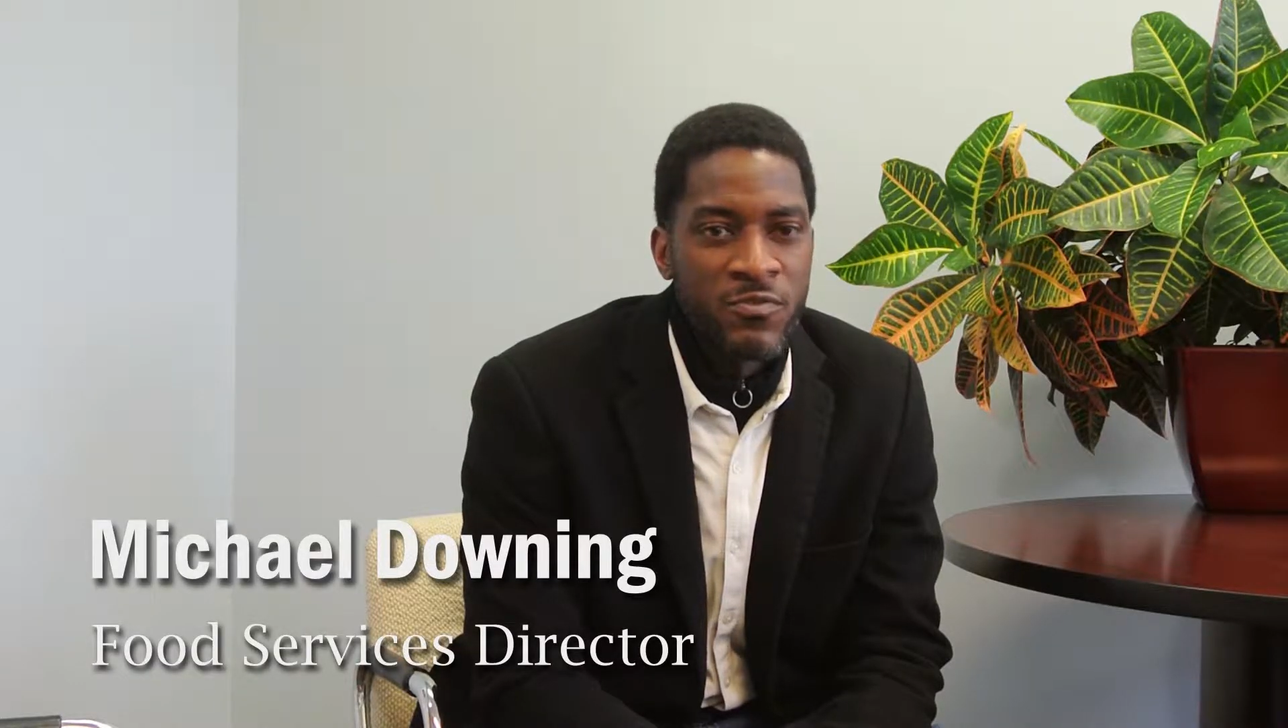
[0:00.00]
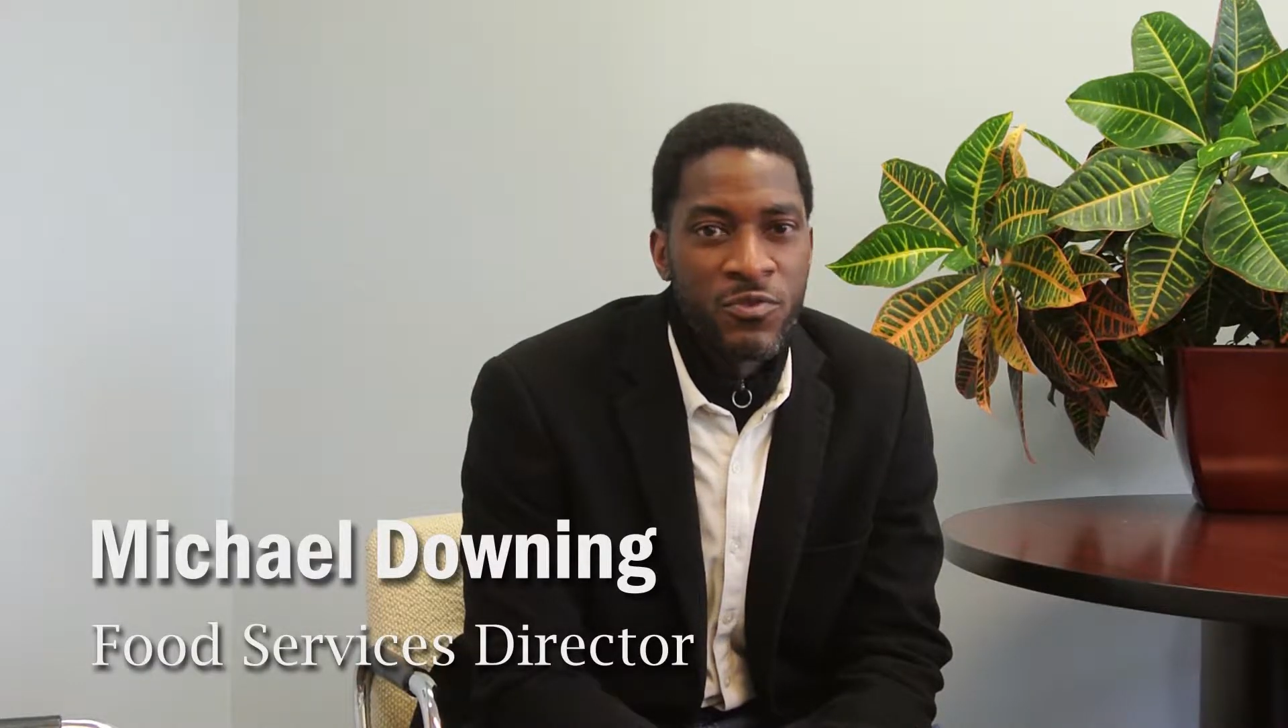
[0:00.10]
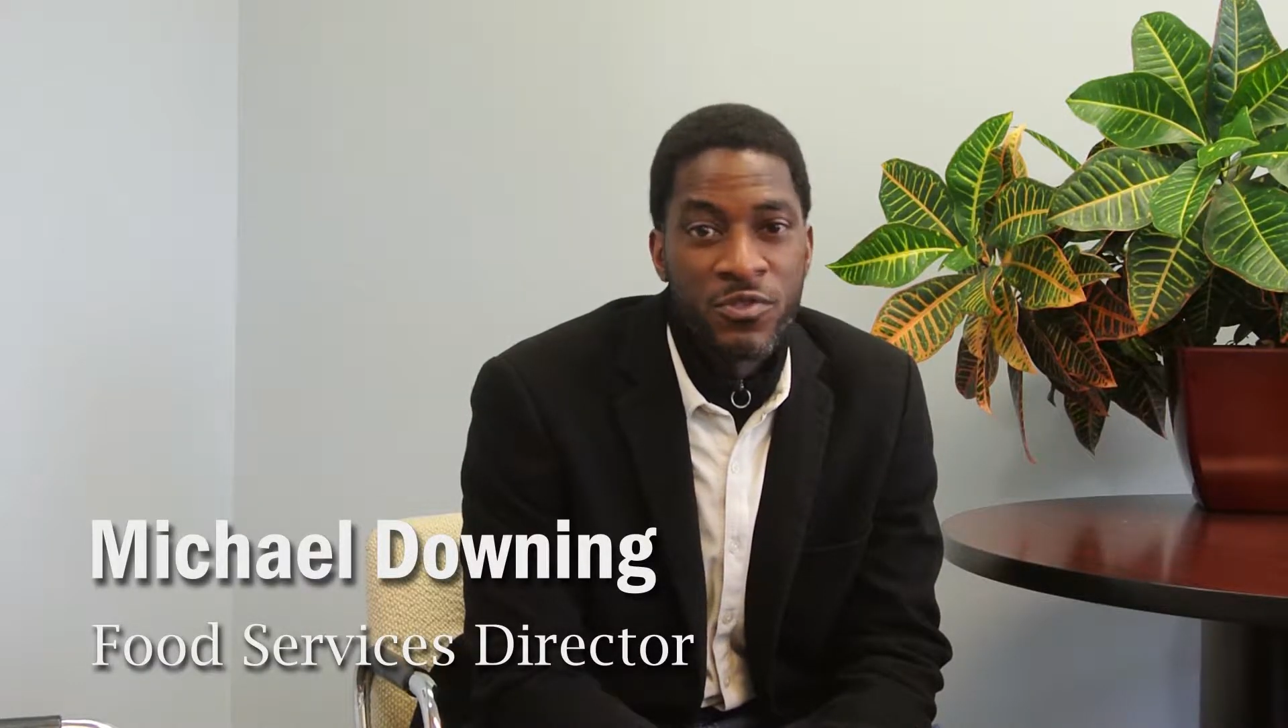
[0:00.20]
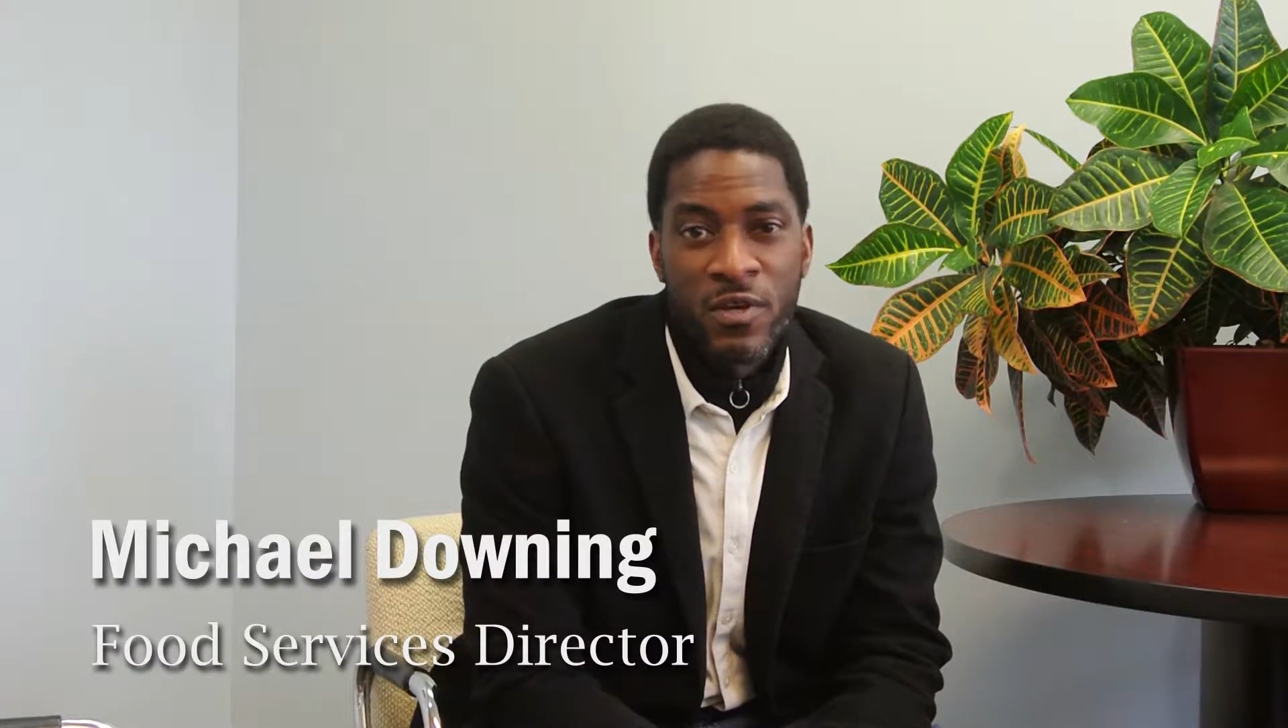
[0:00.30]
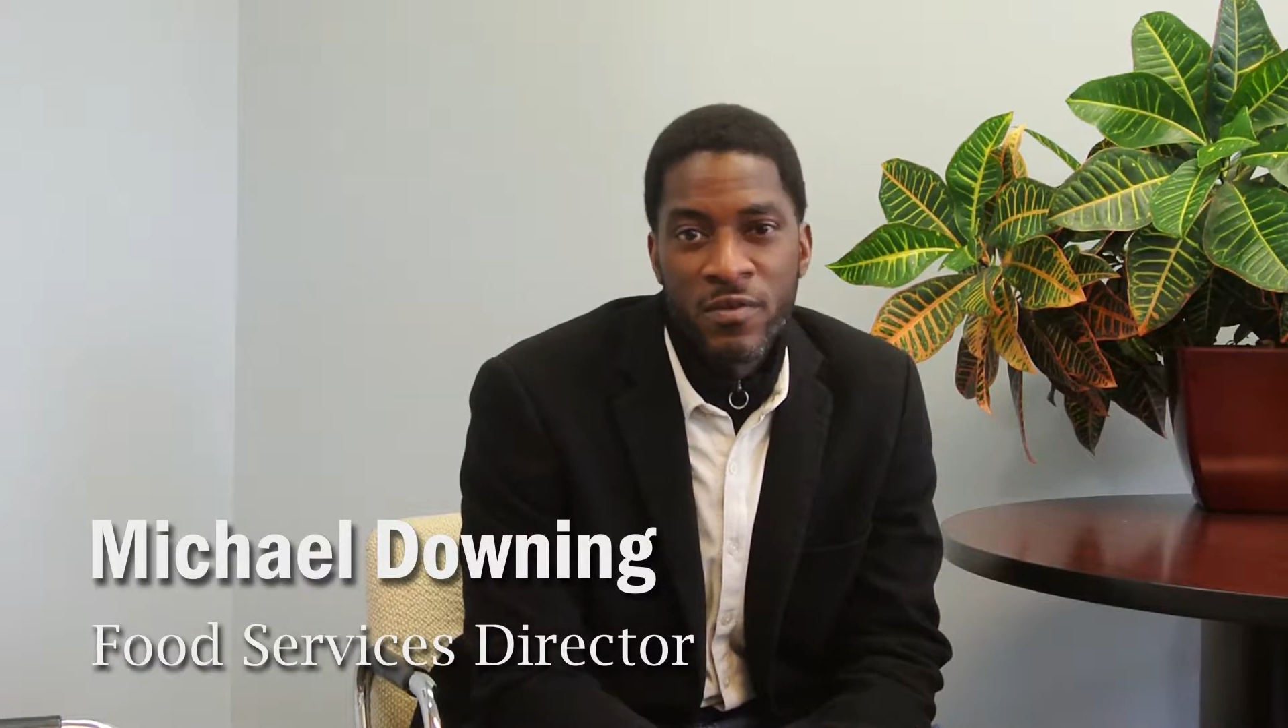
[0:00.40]

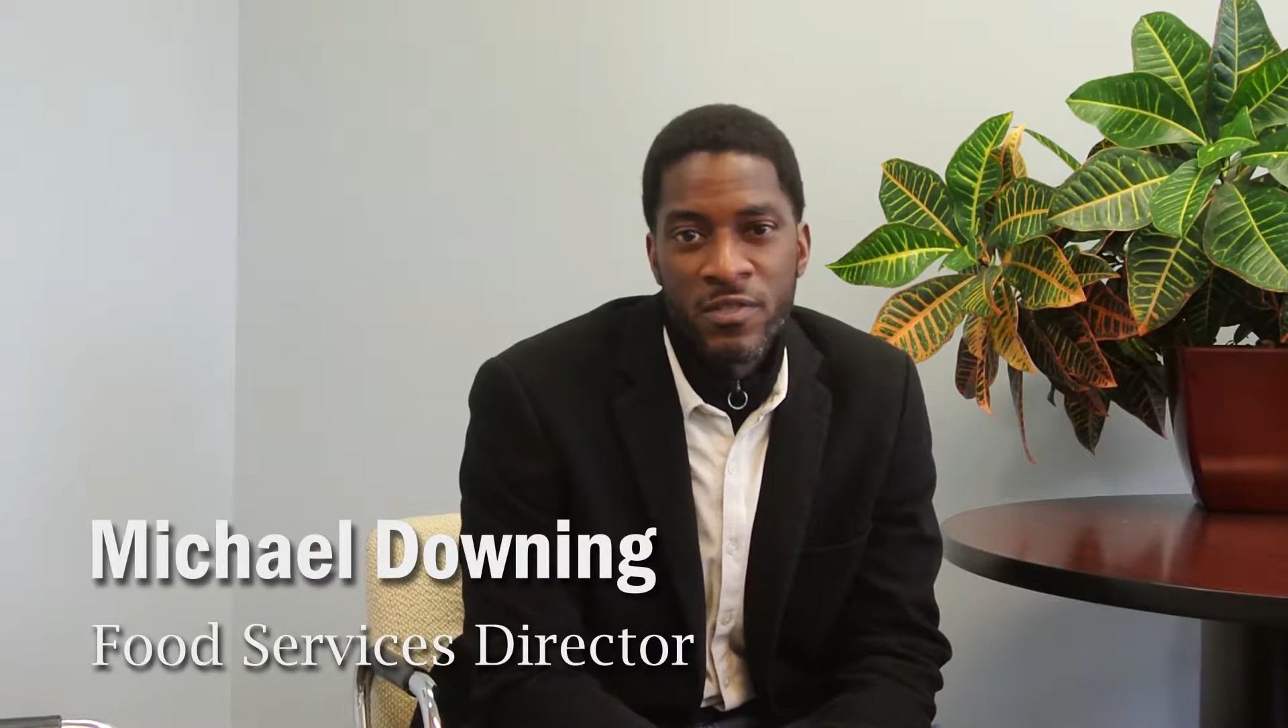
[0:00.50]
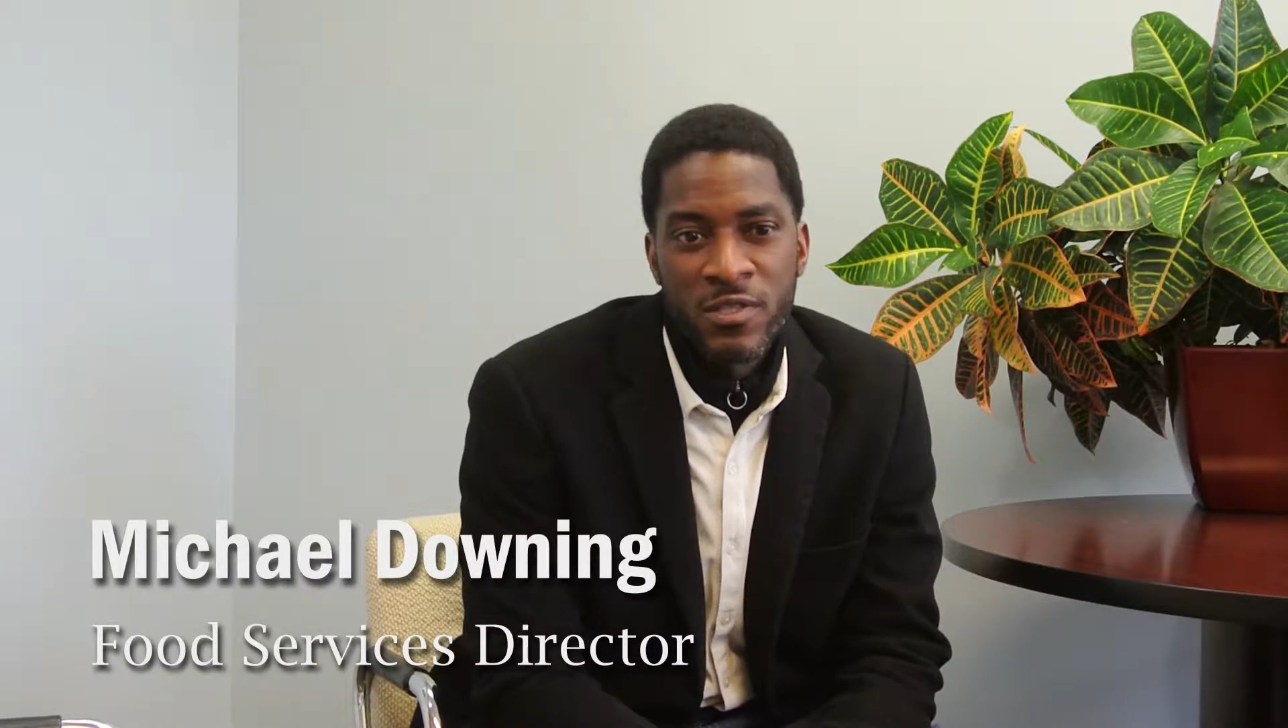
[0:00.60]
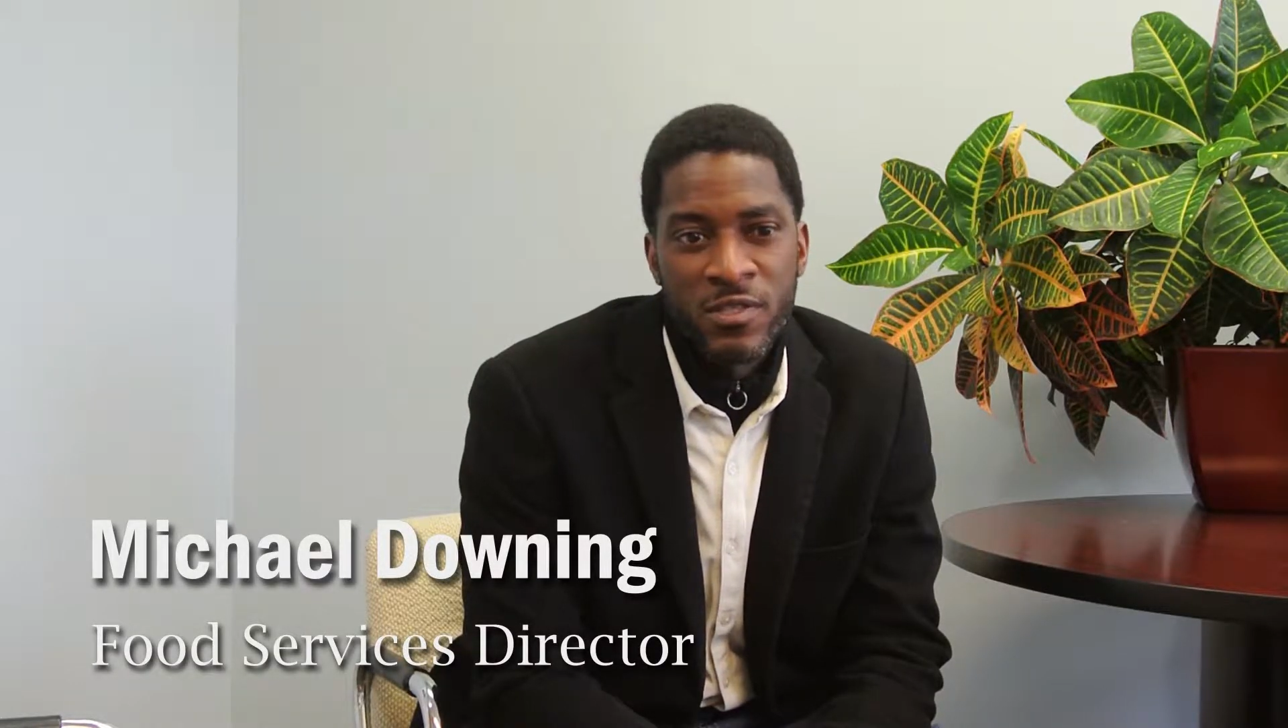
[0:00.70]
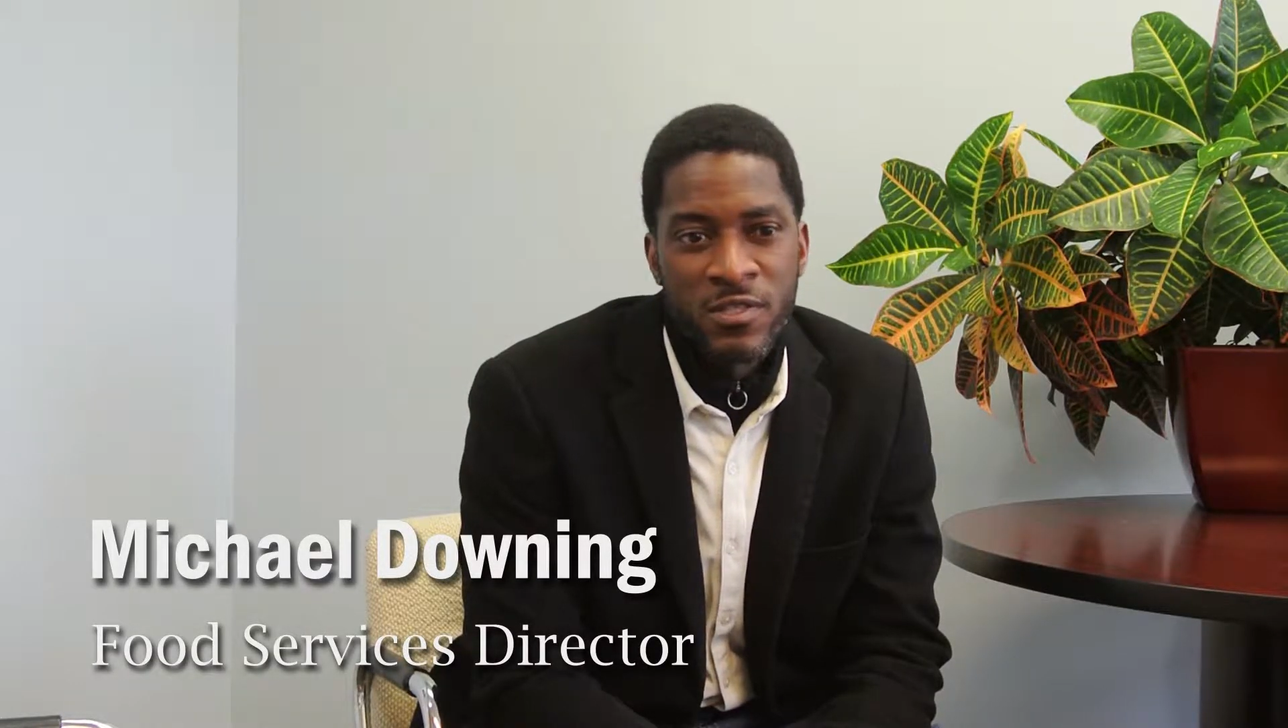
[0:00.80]
Food Services,